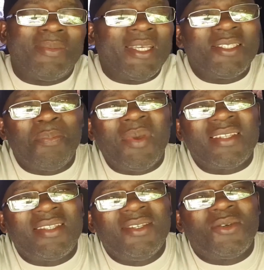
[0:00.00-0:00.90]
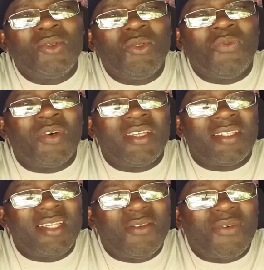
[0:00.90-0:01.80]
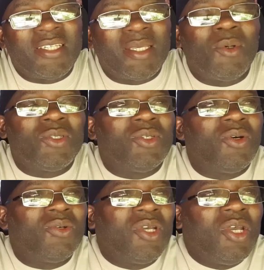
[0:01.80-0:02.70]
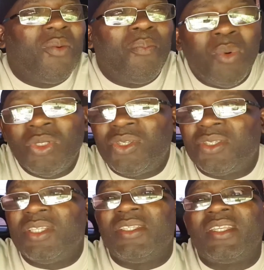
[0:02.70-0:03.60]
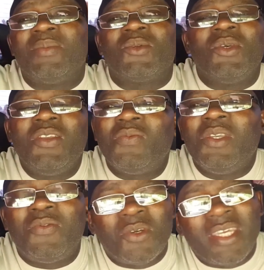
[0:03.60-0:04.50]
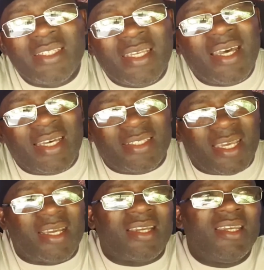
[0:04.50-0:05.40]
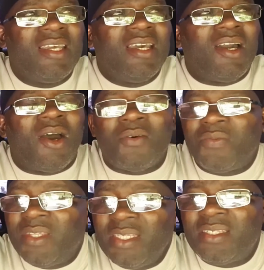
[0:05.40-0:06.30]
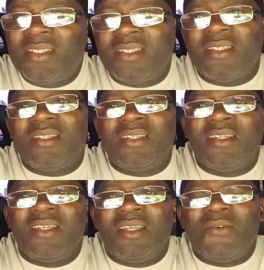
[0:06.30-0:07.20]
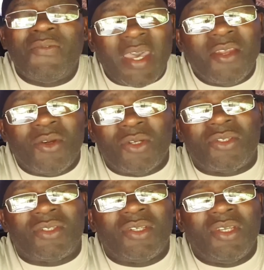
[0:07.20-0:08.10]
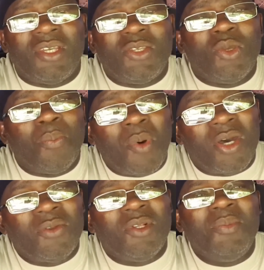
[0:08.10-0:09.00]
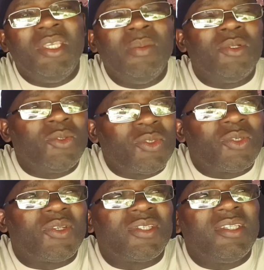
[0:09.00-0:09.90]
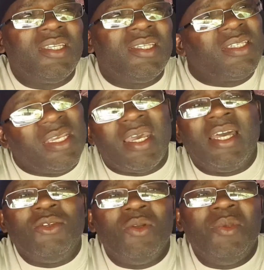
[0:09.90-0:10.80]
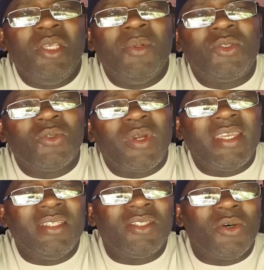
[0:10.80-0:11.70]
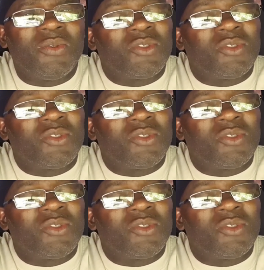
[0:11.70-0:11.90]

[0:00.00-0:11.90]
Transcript: That's the best thing you could do for yourself right about now. Boost your system. So even if you get an attack of this virus, your body will be able to sustain it and you'll be able to ride it out.